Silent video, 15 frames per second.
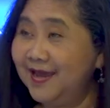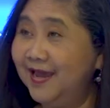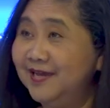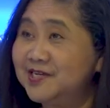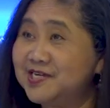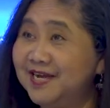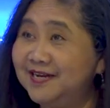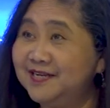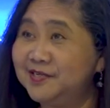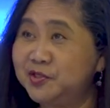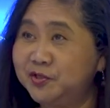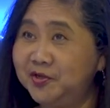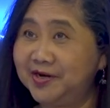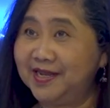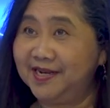Asian
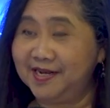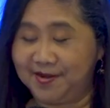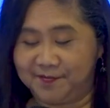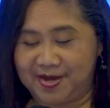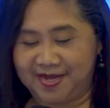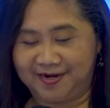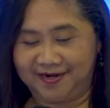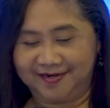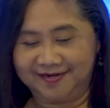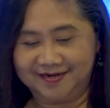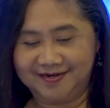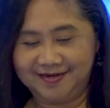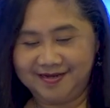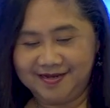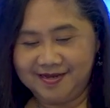history naman.
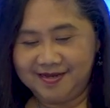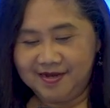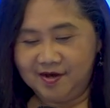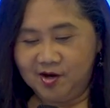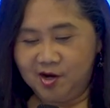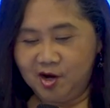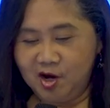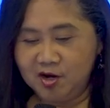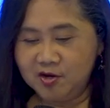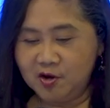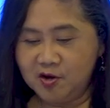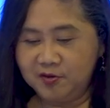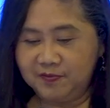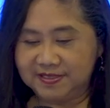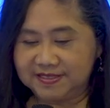Hong
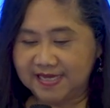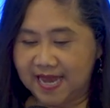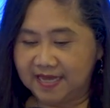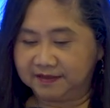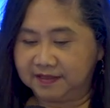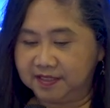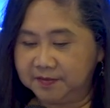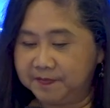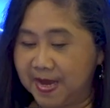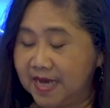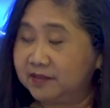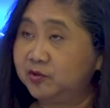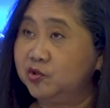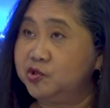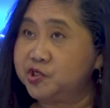Kong was handed
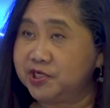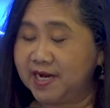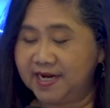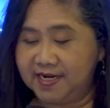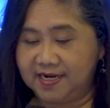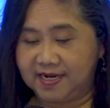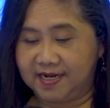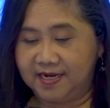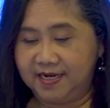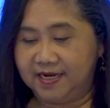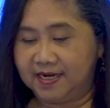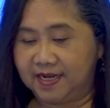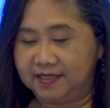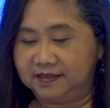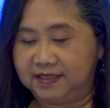back to China
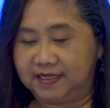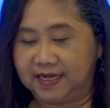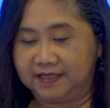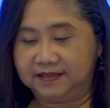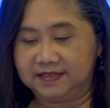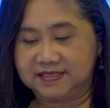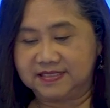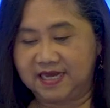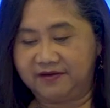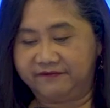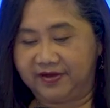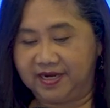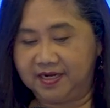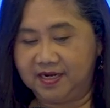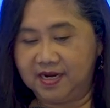in
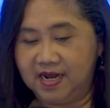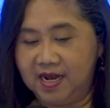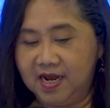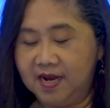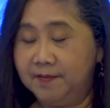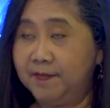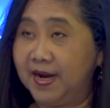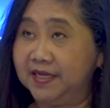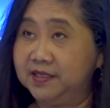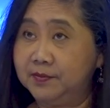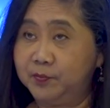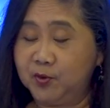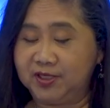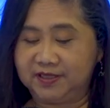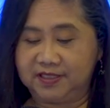1997 by the
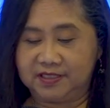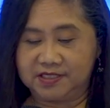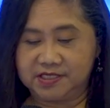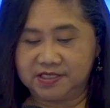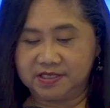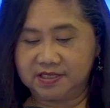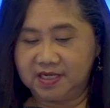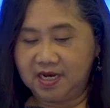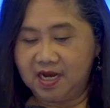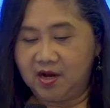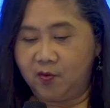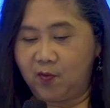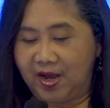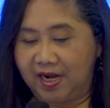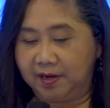British,
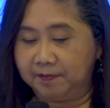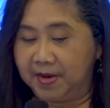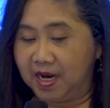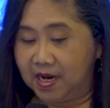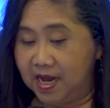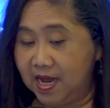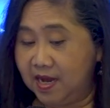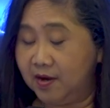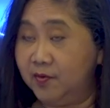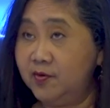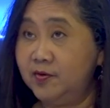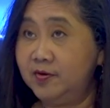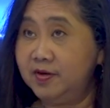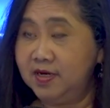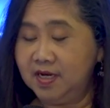while
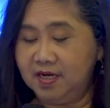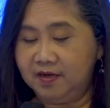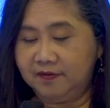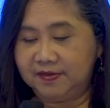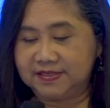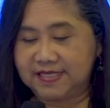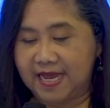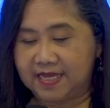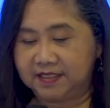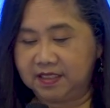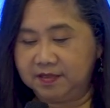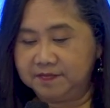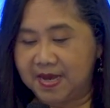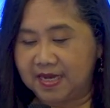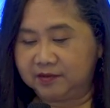Macau was
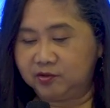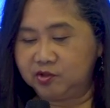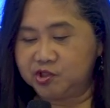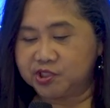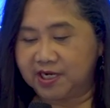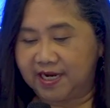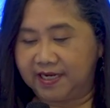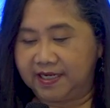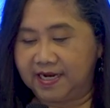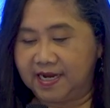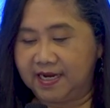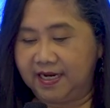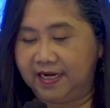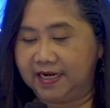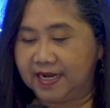handed back to
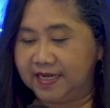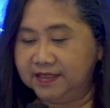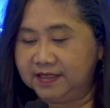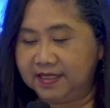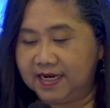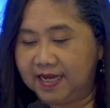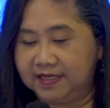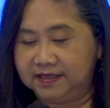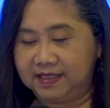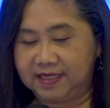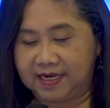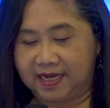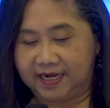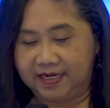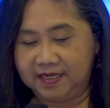China in
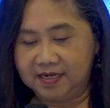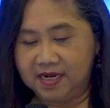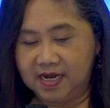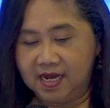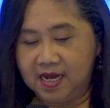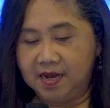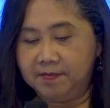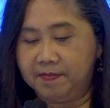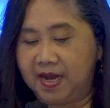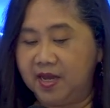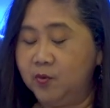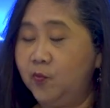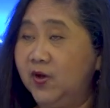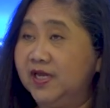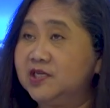1999 by
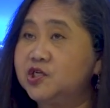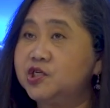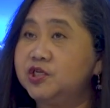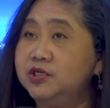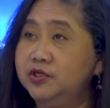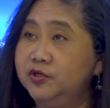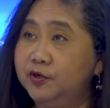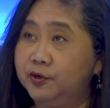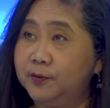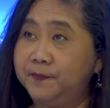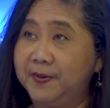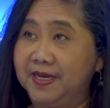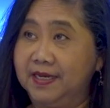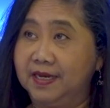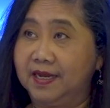which
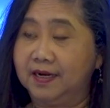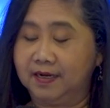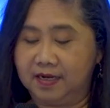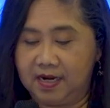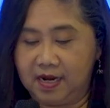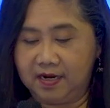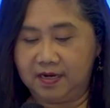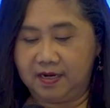European